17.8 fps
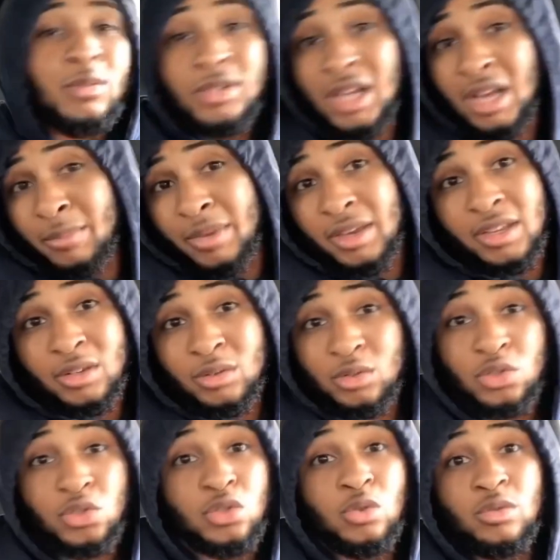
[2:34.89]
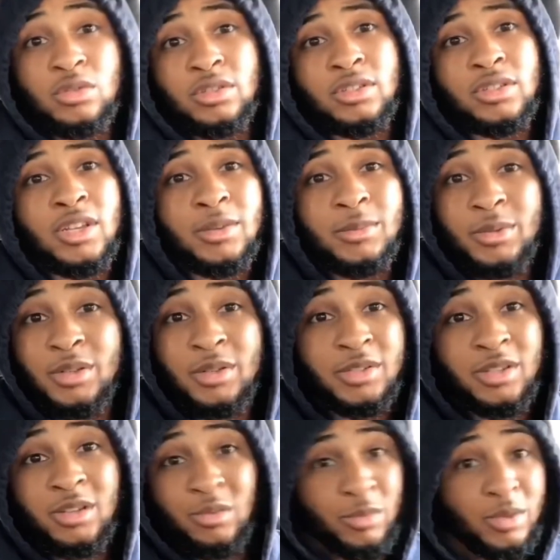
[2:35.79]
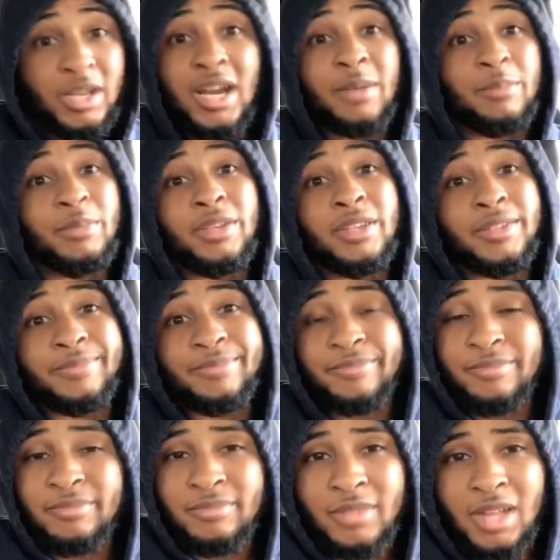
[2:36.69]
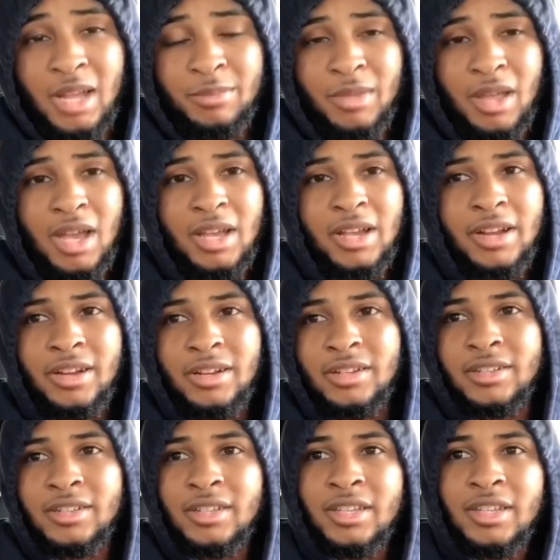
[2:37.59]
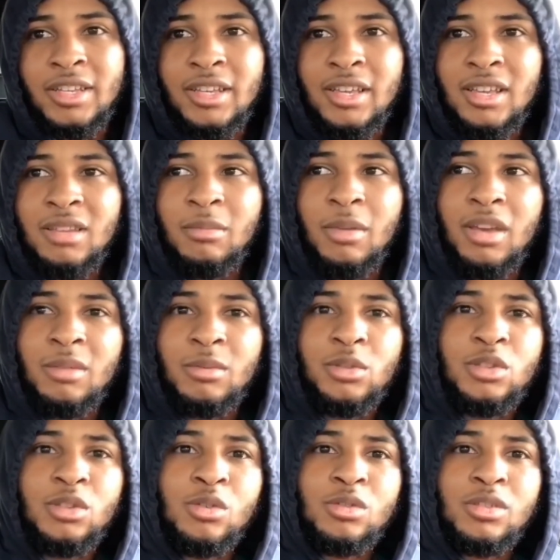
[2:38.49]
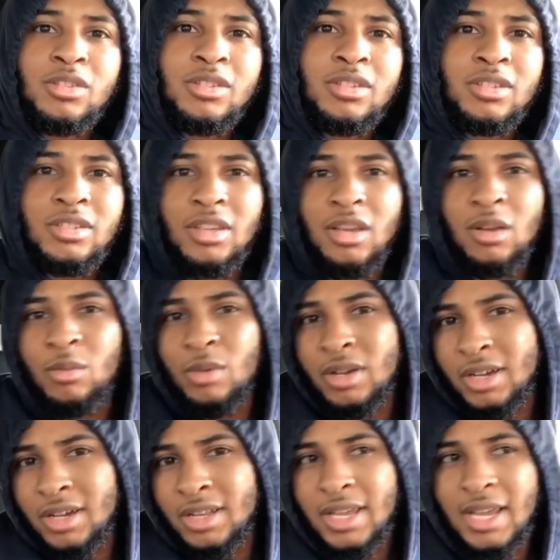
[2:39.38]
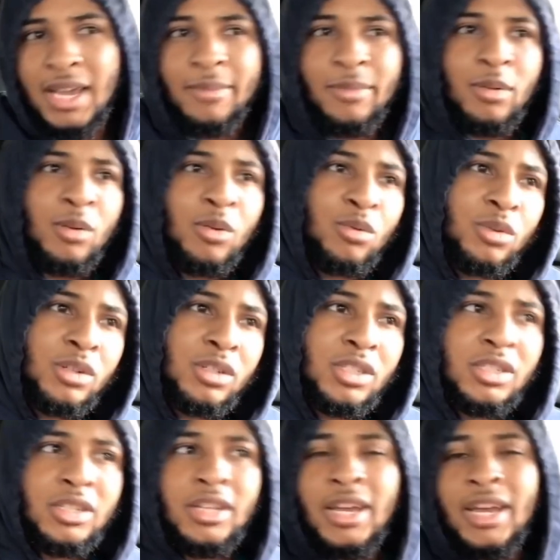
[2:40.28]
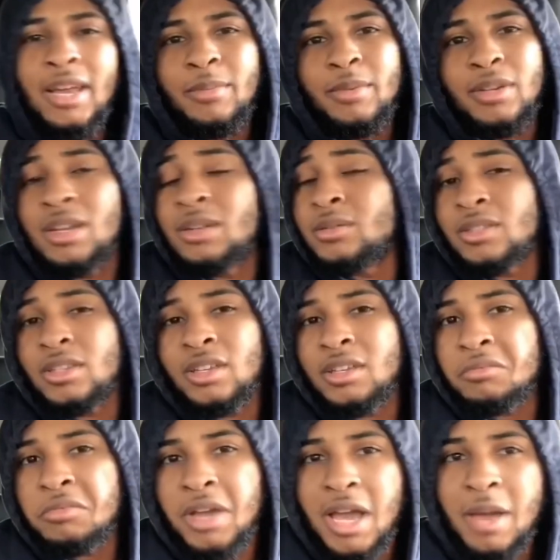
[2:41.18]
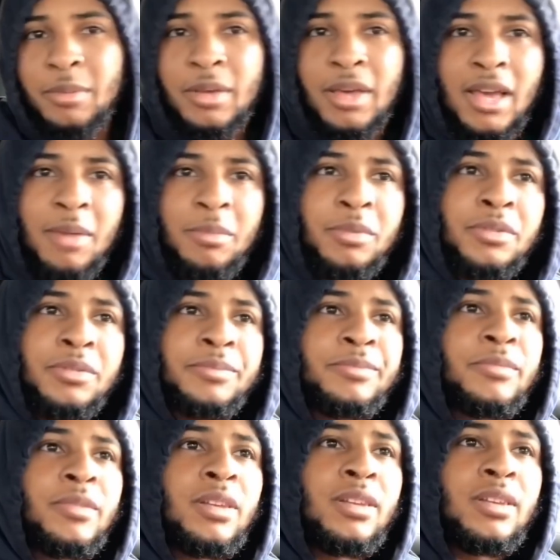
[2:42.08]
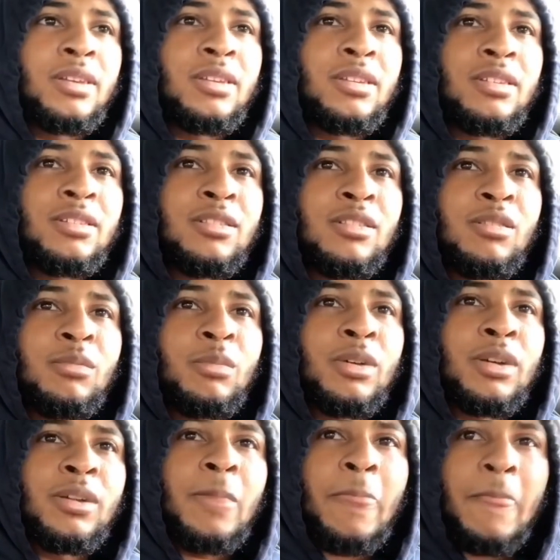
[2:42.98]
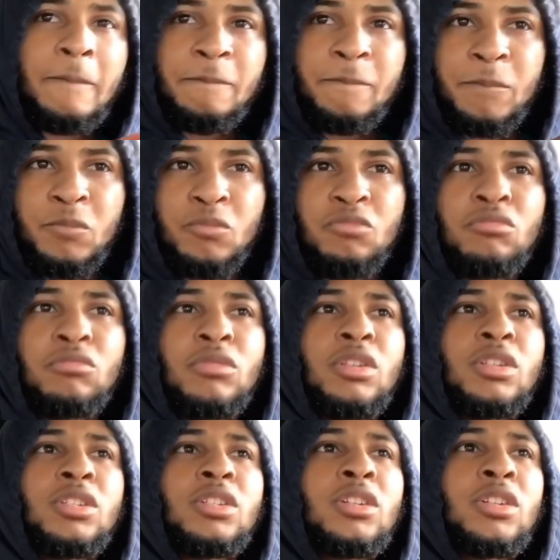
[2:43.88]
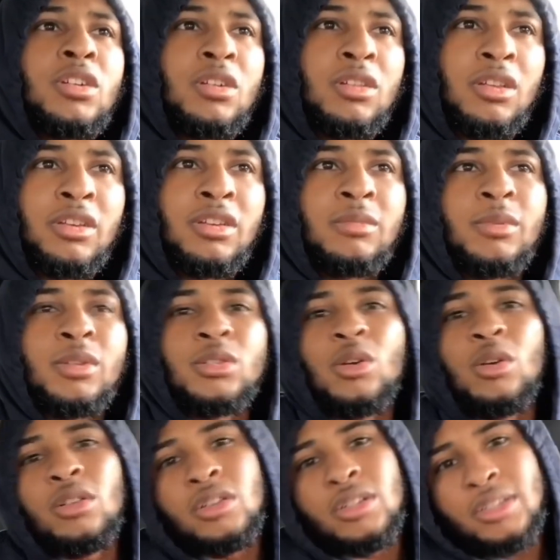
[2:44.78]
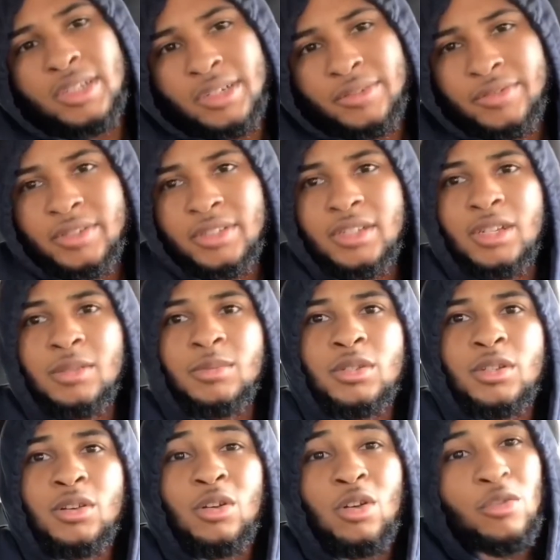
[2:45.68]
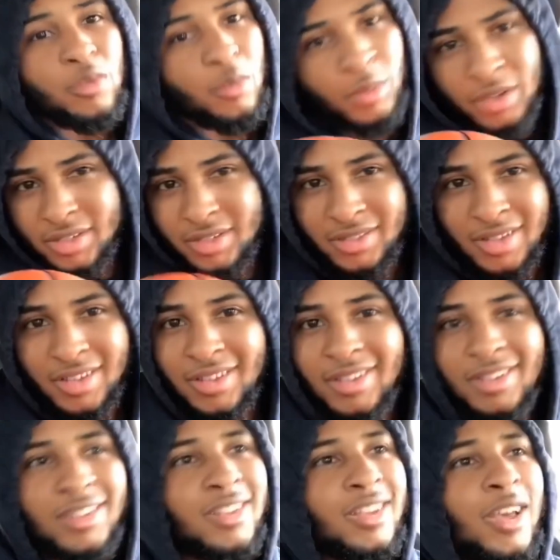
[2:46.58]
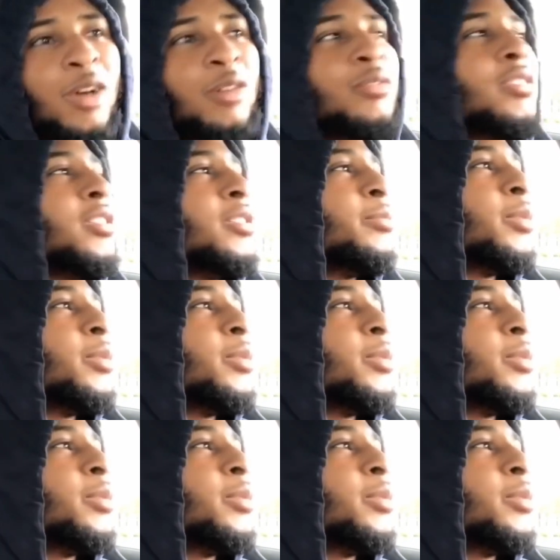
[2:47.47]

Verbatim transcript: We're not making no excuses up. You know what I'm saying? We got beat. Now, I'm not here to make excuses and say what could happen or what should have happened. You know I'm saying what happened happened. You know, but this year looking to be totally different. You know what I'm saying? Hopefully we can stay healthy.